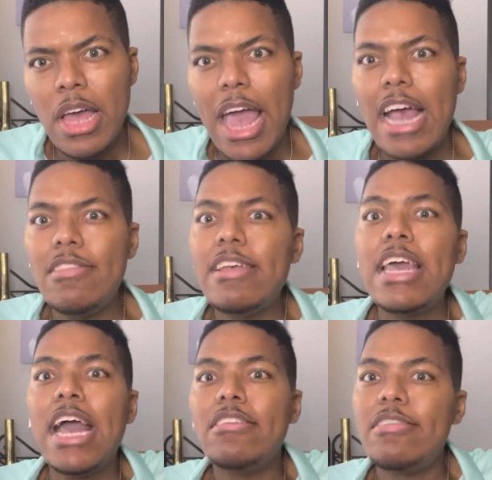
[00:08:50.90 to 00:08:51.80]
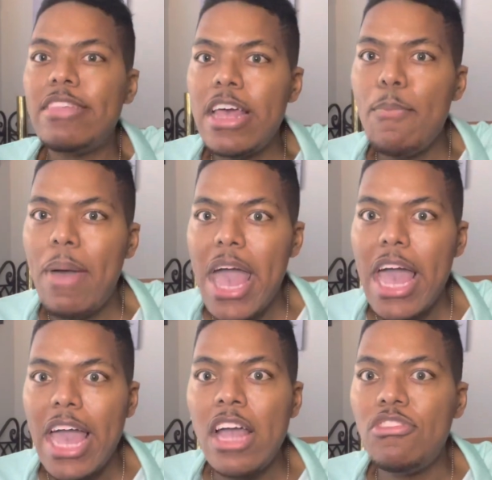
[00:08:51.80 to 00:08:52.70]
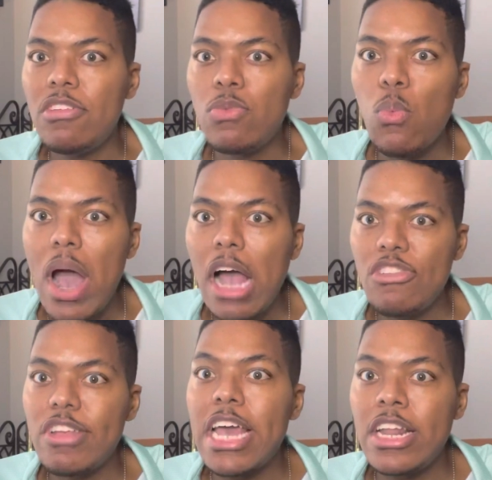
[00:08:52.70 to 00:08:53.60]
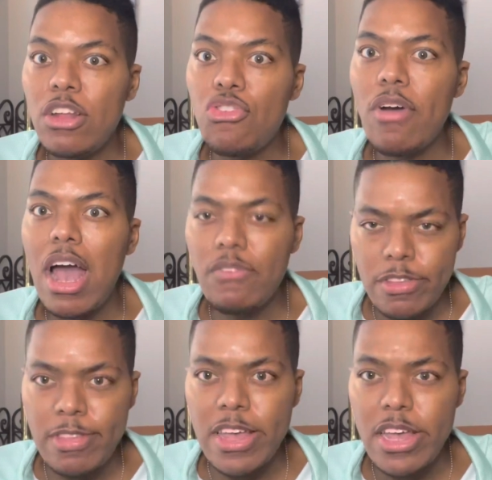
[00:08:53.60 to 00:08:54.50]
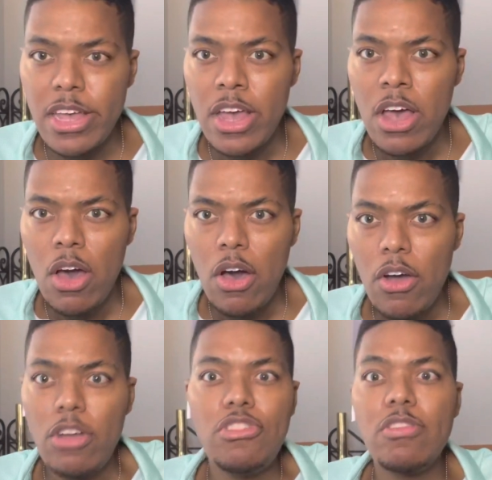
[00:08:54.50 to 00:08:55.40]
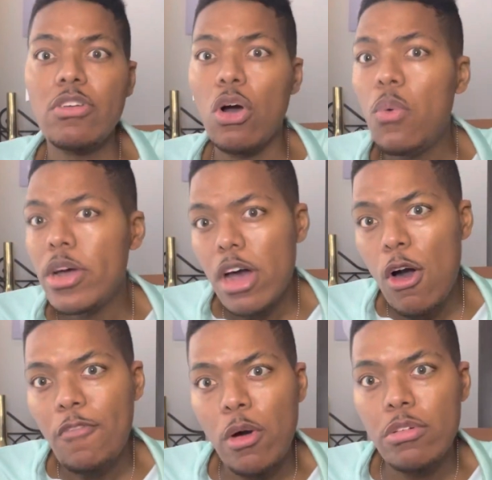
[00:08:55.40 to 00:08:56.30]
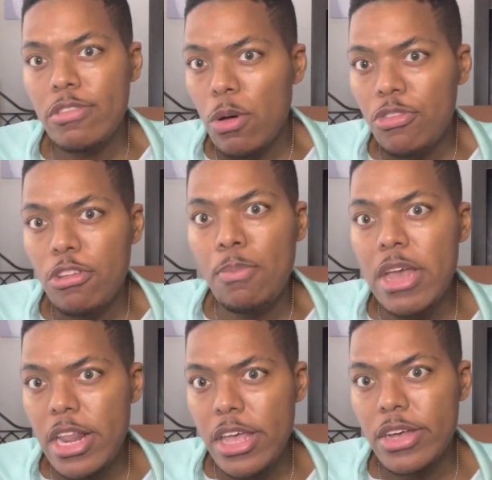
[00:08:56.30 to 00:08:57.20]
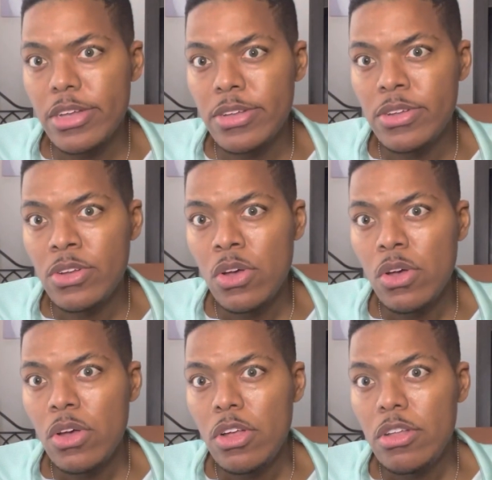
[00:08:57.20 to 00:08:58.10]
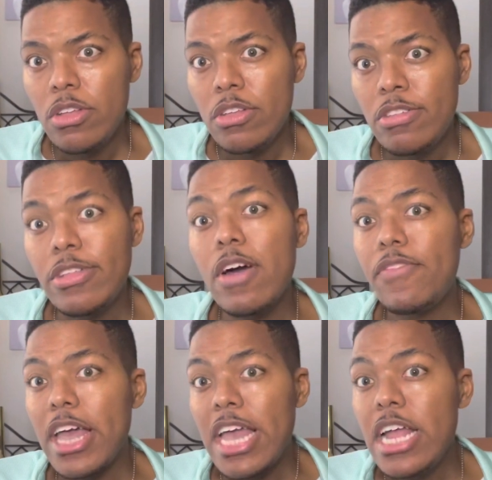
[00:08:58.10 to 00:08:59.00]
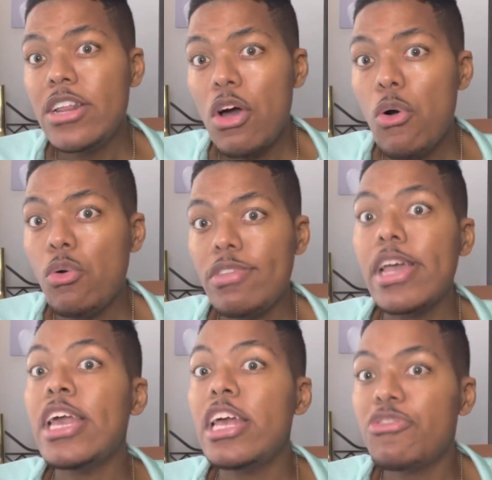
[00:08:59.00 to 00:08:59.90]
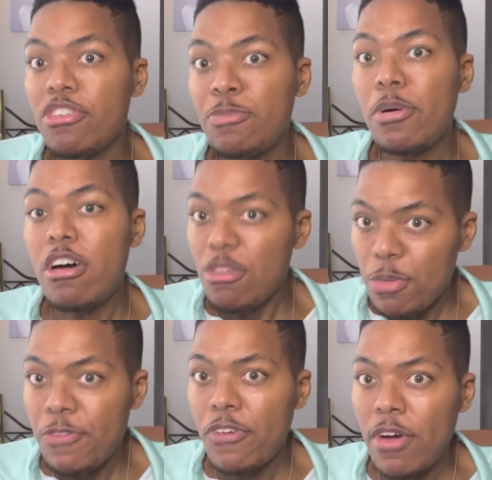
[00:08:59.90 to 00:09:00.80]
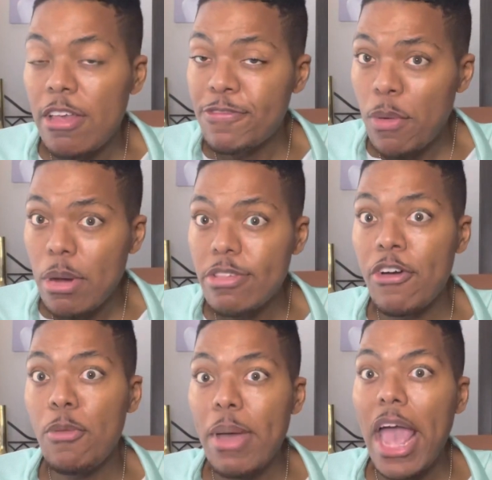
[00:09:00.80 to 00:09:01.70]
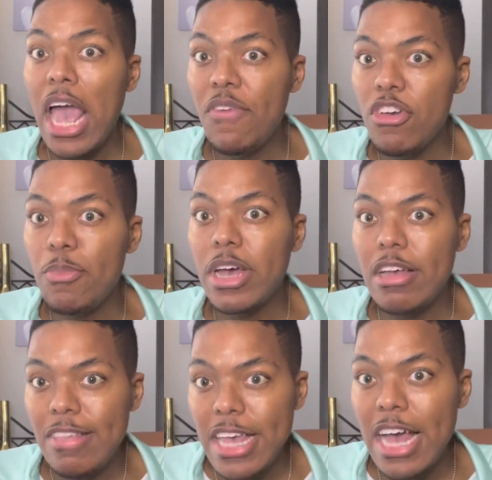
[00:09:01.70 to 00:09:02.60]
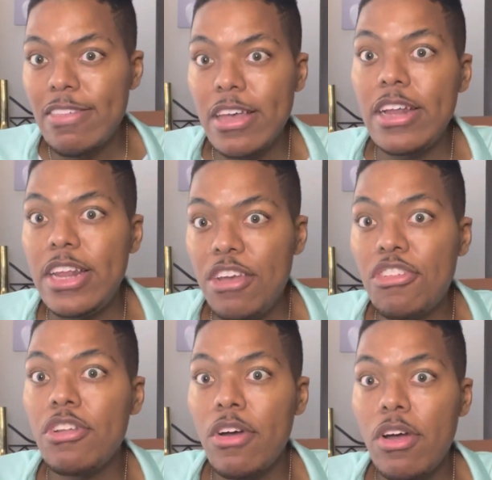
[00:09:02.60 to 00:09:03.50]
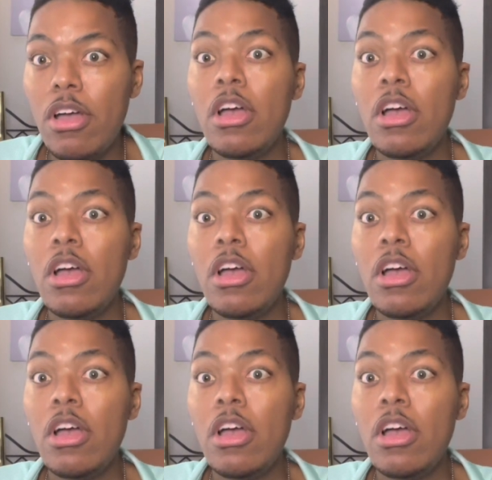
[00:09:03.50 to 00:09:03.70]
as he has sit back and just watched in the driver's seat, her just going off on social media, stuff that he knows he's responsible for as far as her behavior because he has conditioned her